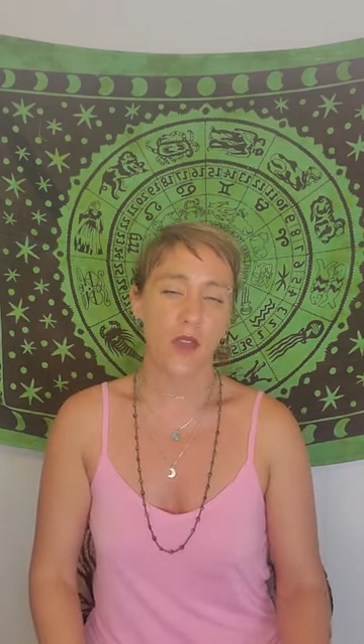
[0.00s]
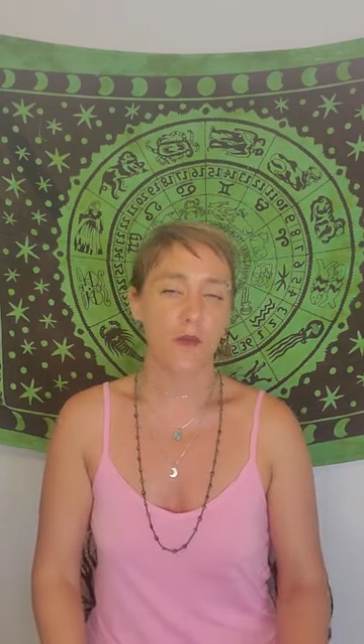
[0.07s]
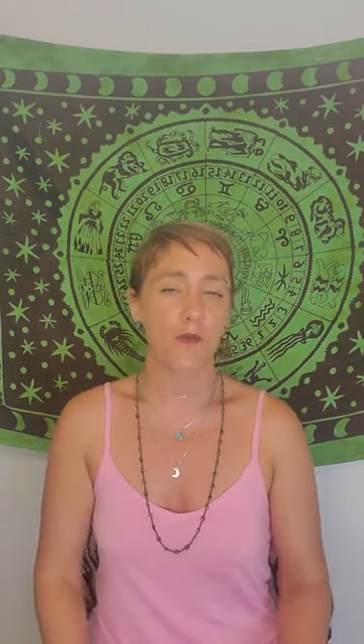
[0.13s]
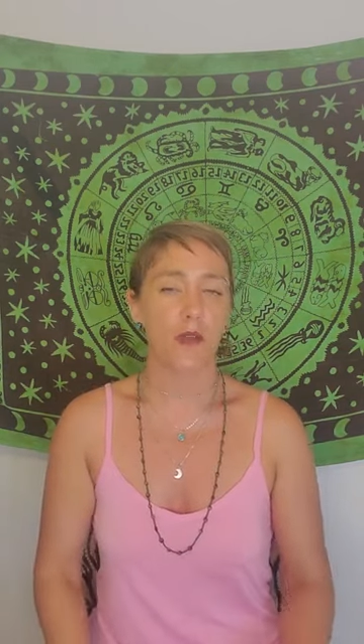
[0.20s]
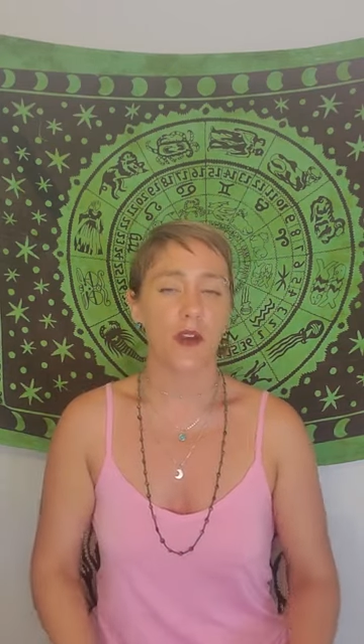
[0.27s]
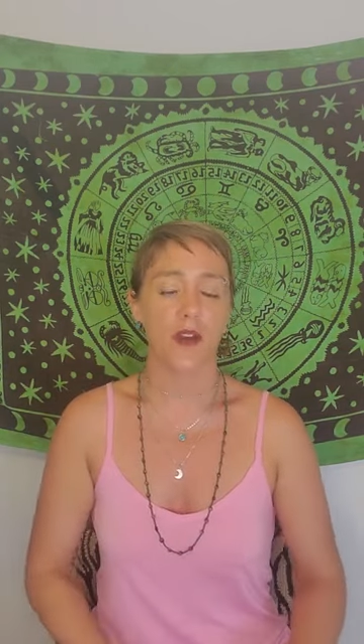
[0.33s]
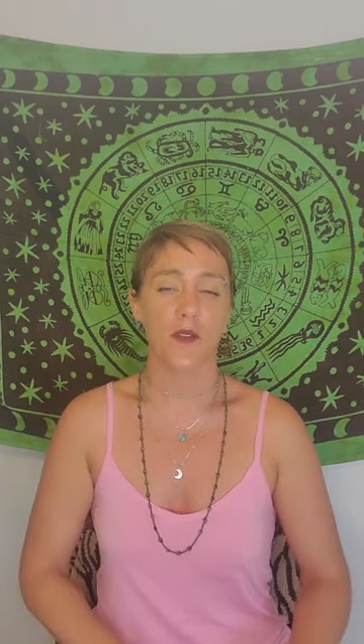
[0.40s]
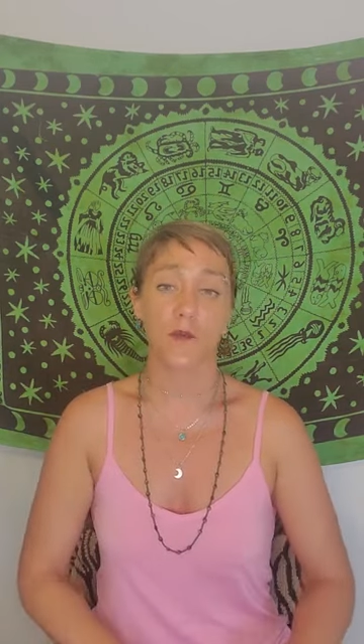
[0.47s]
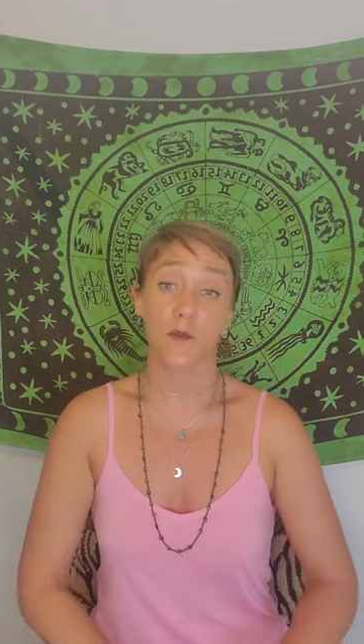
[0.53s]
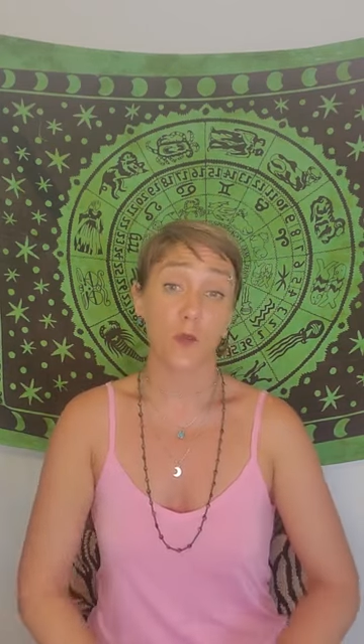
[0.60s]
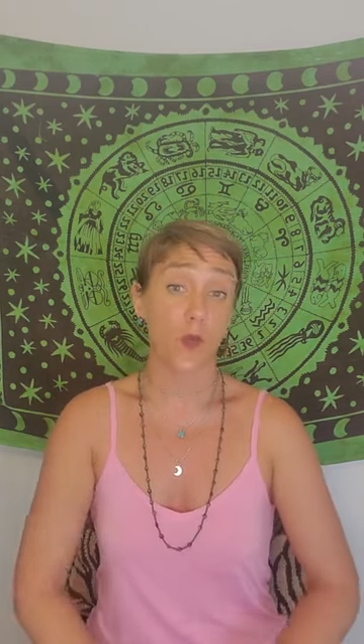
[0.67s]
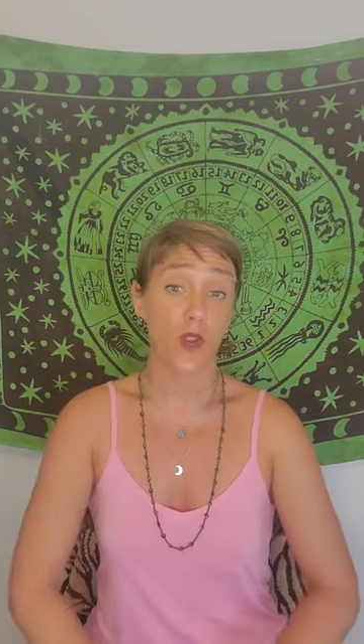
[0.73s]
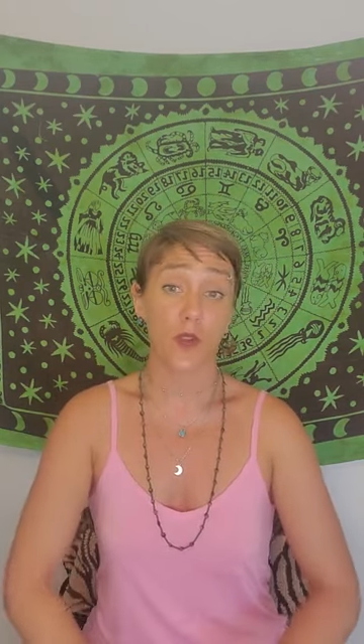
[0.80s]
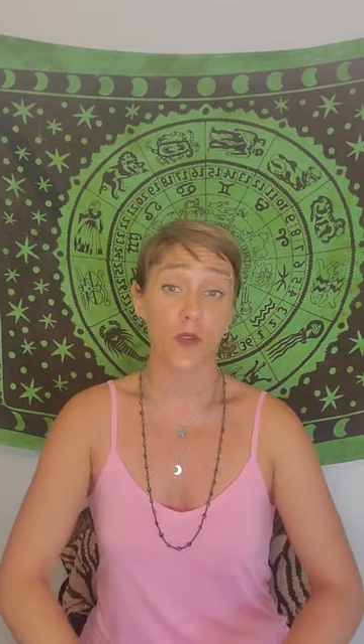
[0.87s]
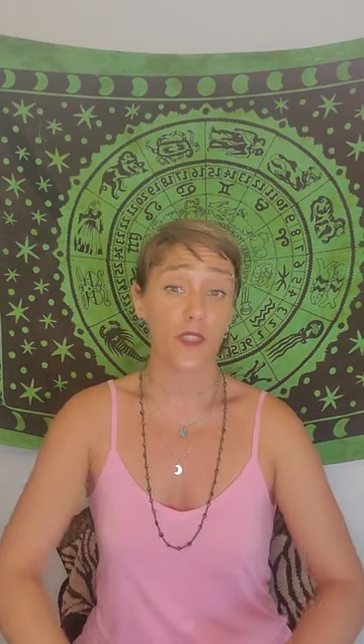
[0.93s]
But
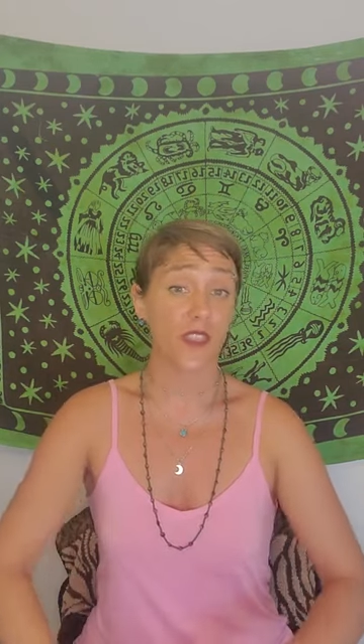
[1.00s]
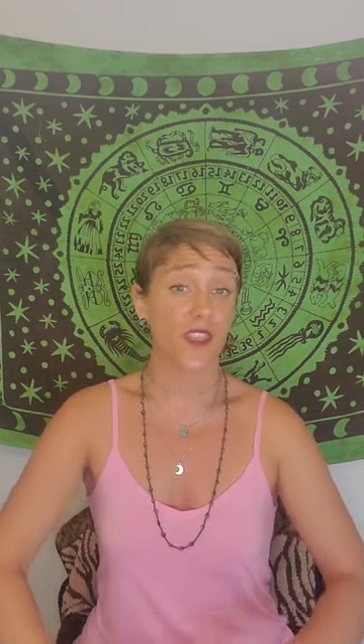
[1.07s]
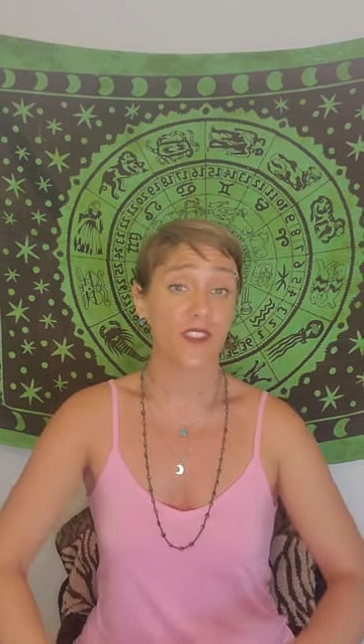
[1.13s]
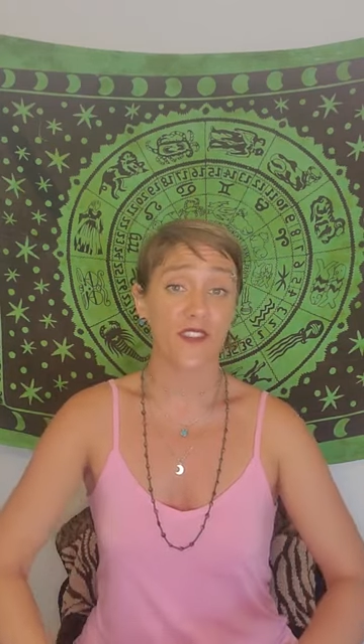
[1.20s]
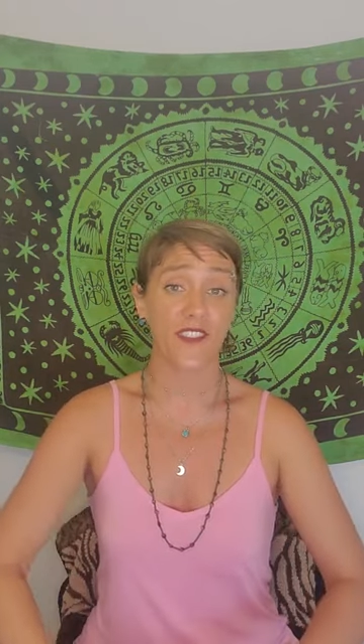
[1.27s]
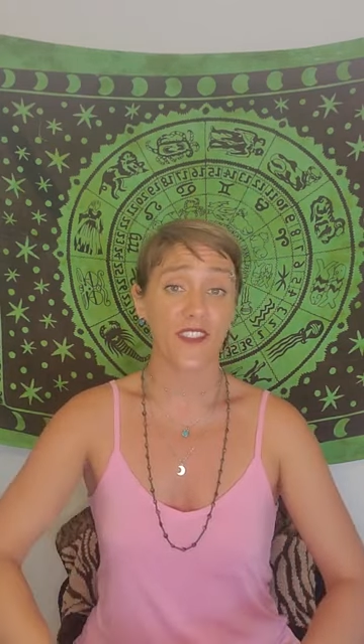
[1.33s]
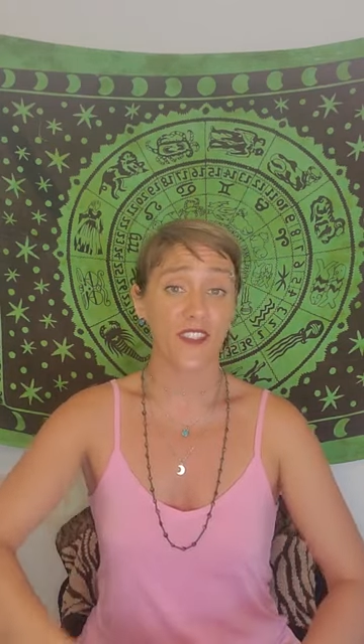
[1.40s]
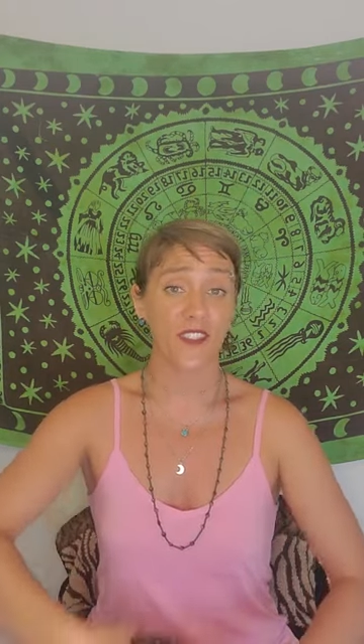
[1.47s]
work with it, feel